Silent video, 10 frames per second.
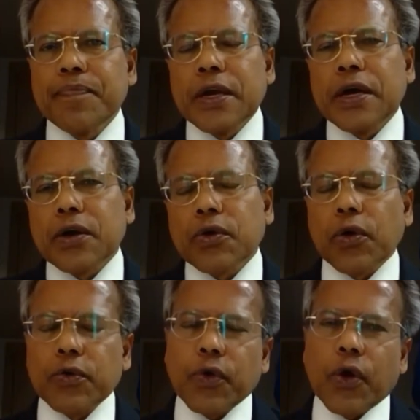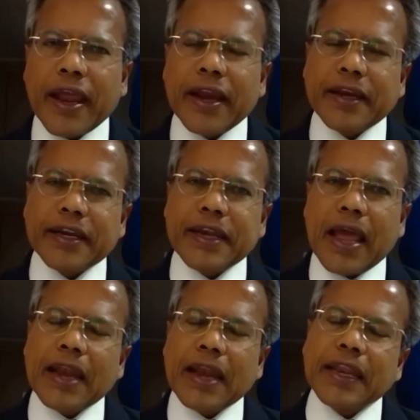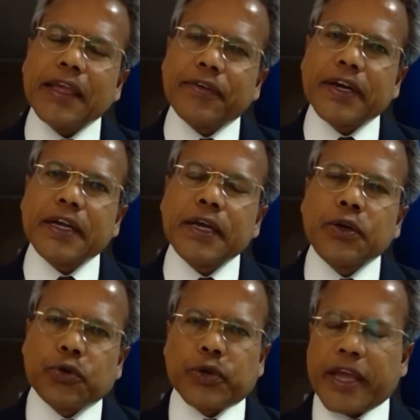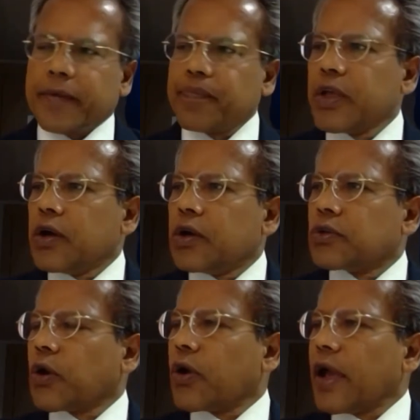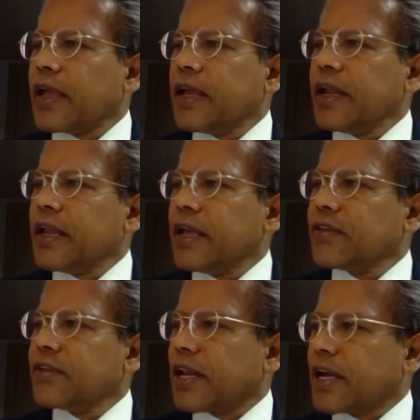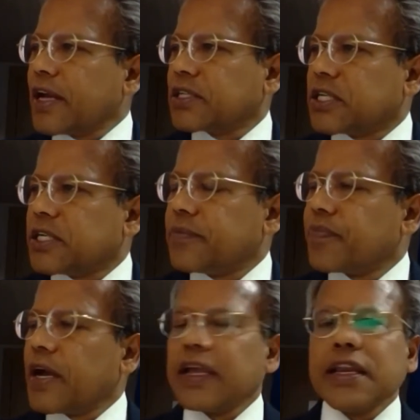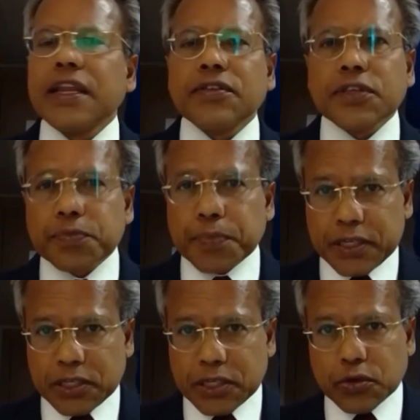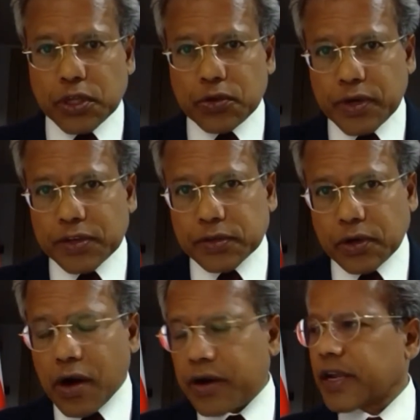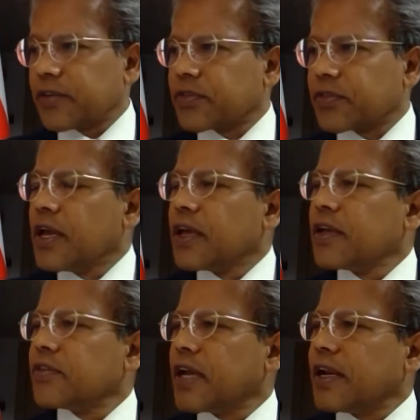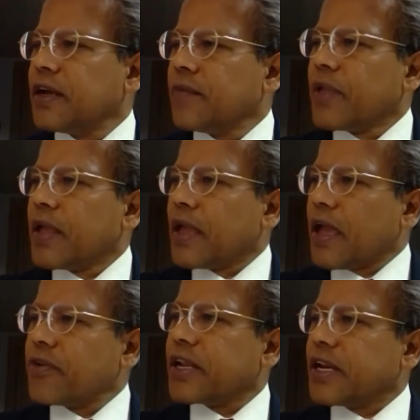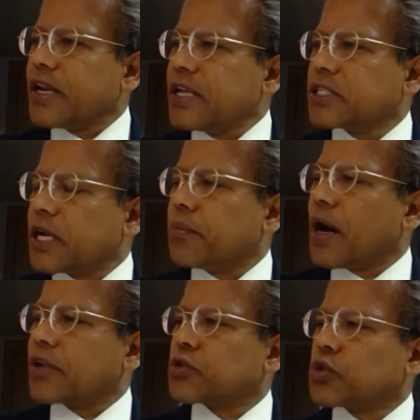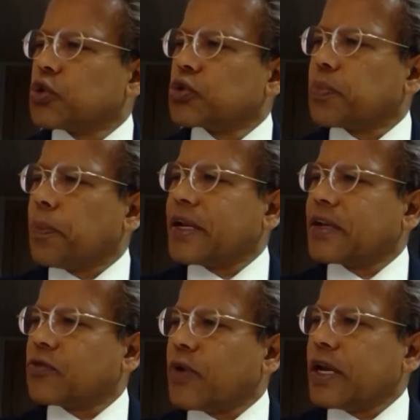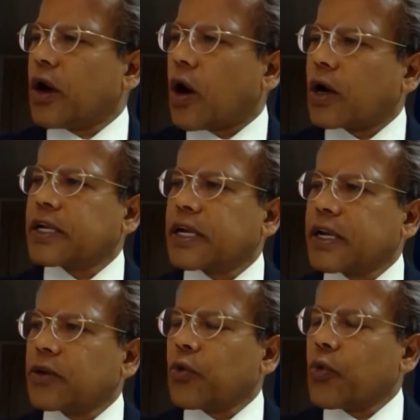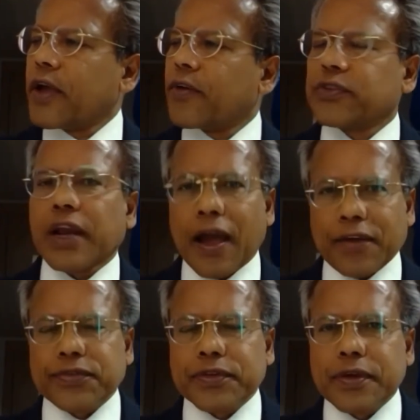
uh, Cold War ended and even today. So, in his lecture, in his speech to the US Congress, he said, Every nation must choose between alternative way of life.